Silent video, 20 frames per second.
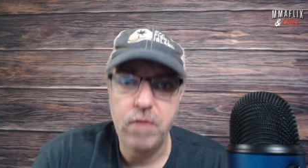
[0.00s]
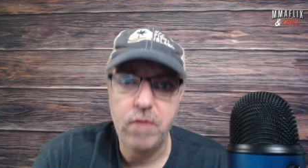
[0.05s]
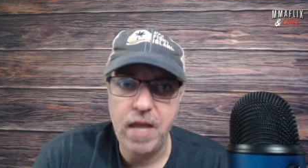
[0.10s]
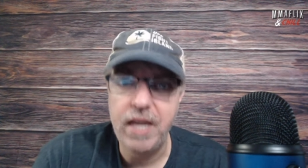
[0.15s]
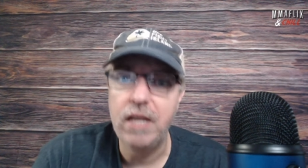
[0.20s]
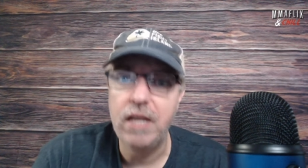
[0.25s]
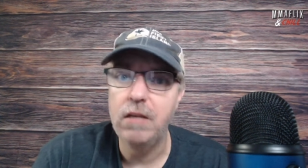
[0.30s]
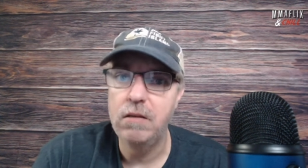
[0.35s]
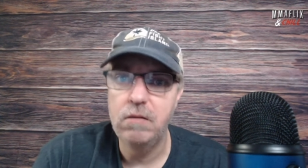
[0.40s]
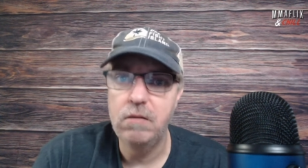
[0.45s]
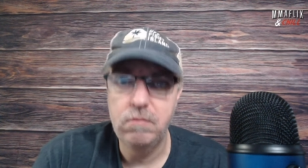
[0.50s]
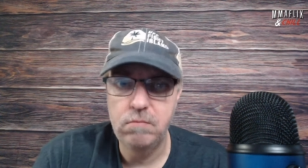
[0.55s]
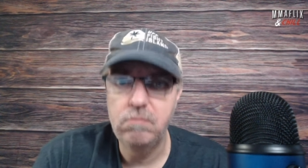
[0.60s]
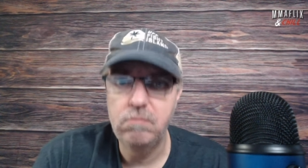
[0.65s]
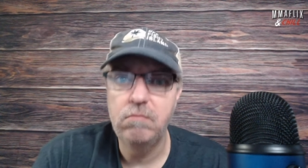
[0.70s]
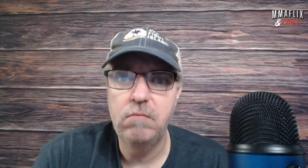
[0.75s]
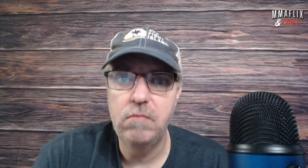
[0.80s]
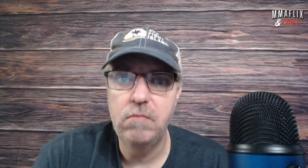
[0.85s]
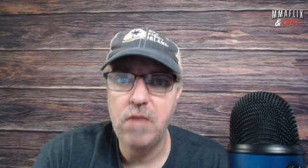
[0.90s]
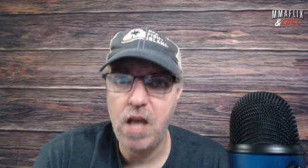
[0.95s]
Like
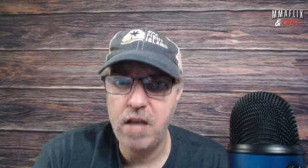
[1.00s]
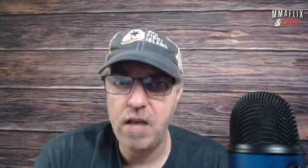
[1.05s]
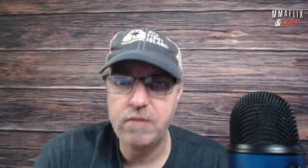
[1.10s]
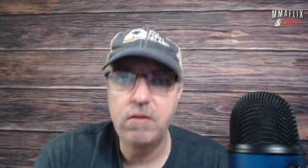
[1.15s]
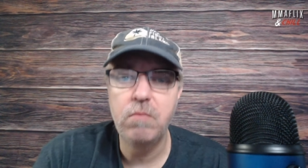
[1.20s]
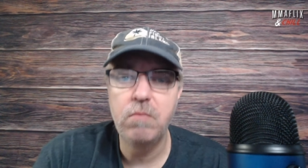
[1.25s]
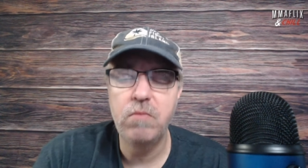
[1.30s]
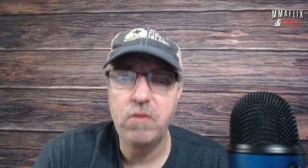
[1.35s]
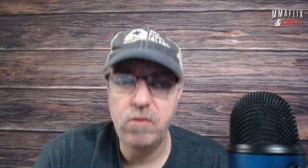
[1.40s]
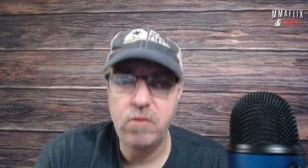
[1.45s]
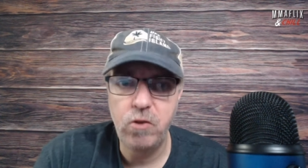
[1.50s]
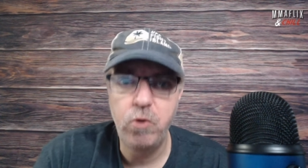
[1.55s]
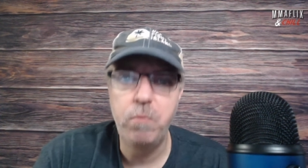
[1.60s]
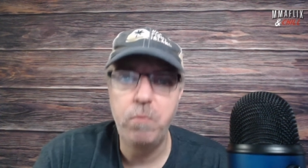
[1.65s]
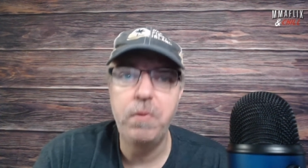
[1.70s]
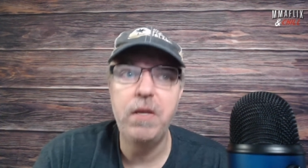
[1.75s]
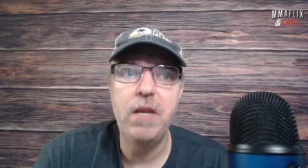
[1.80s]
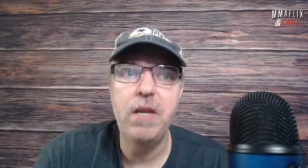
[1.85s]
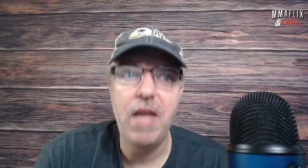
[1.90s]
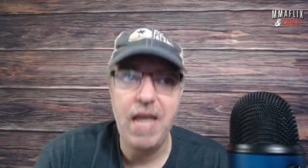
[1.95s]
knocked him
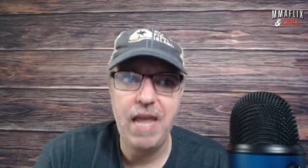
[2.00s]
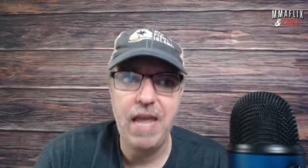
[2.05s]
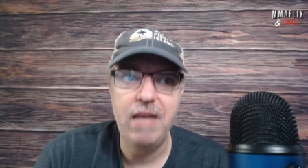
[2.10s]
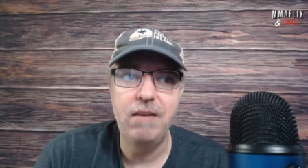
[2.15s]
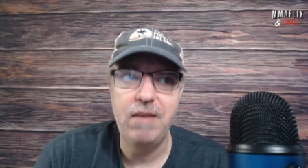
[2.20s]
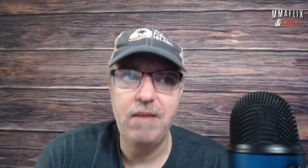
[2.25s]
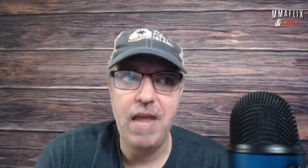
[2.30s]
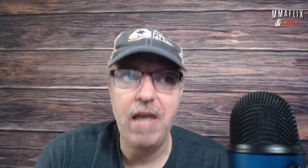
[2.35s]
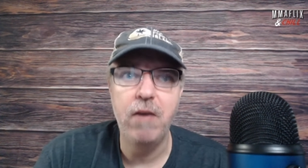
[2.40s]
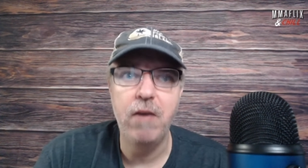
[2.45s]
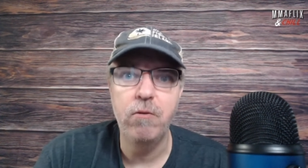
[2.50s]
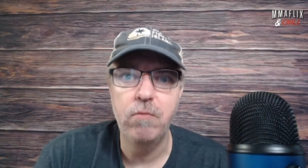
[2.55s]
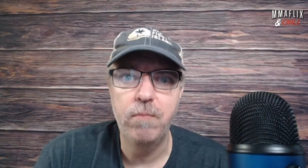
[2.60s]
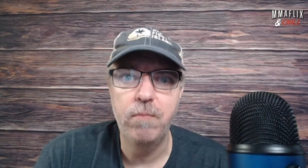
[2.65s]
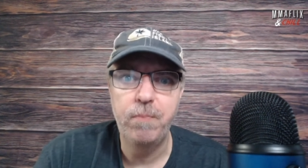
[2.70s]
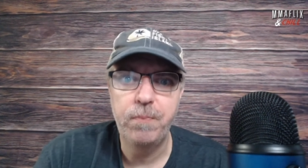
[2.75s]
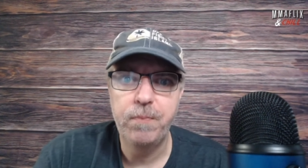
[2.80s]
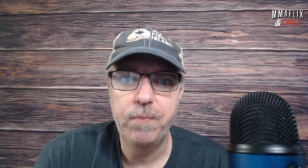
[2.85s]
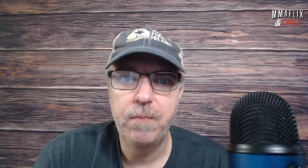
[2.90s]
stupid and down.